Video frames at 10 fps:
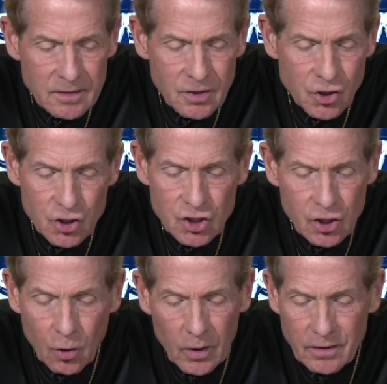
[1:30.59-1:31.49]
to just
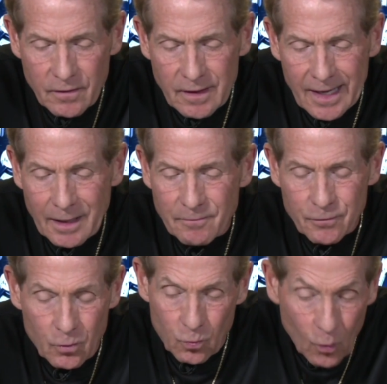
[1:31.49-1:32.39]
go into the game
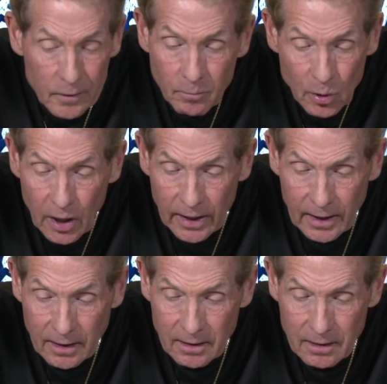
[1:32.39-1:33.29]
for one play
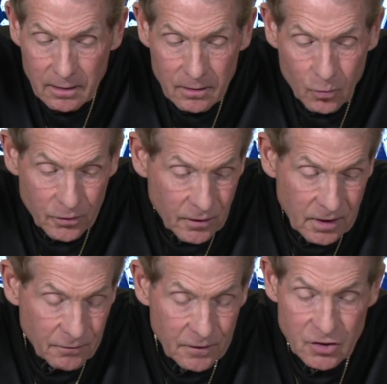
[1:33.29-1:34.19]
with the
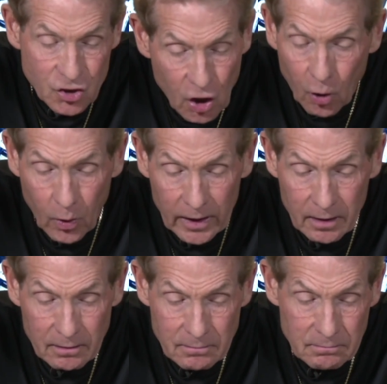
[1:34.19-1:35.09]
defense knowing